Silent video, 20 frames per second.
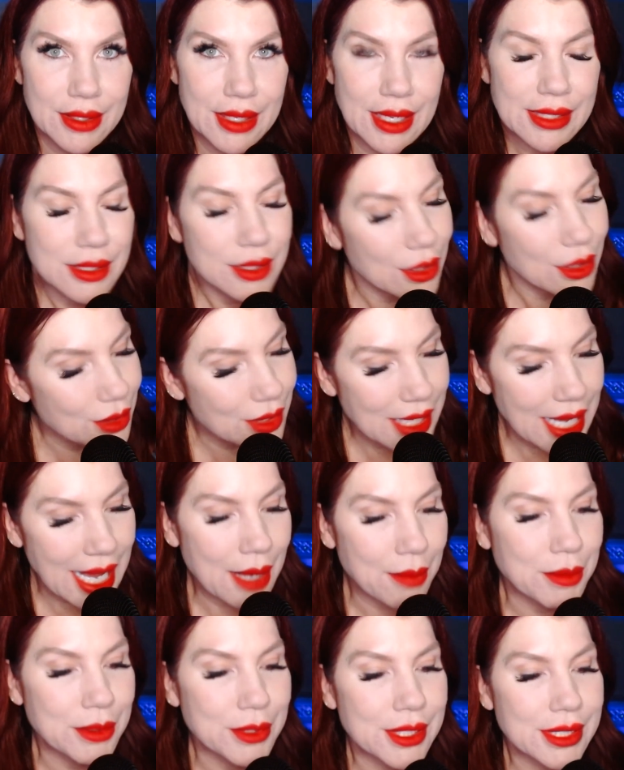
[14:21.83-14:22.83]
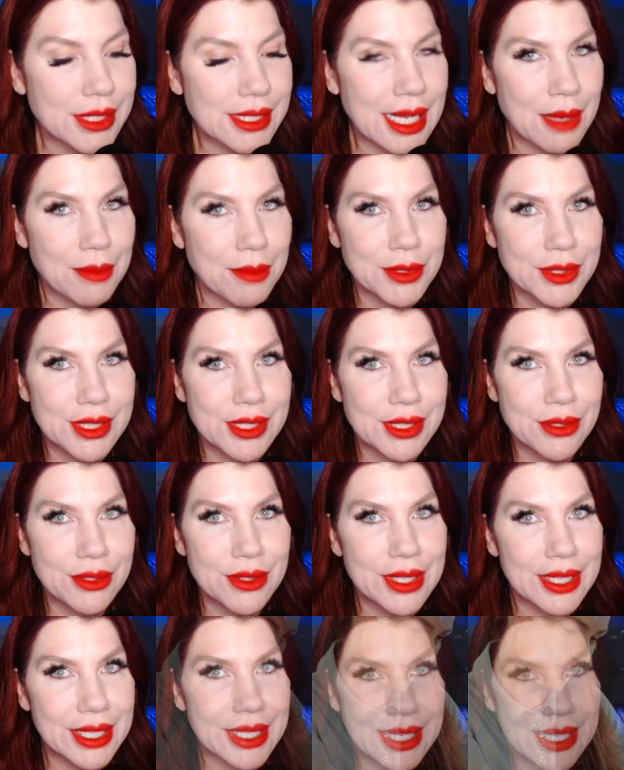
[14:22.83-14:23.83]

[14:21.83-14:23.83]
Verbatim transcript: As close to apples as apples as you can get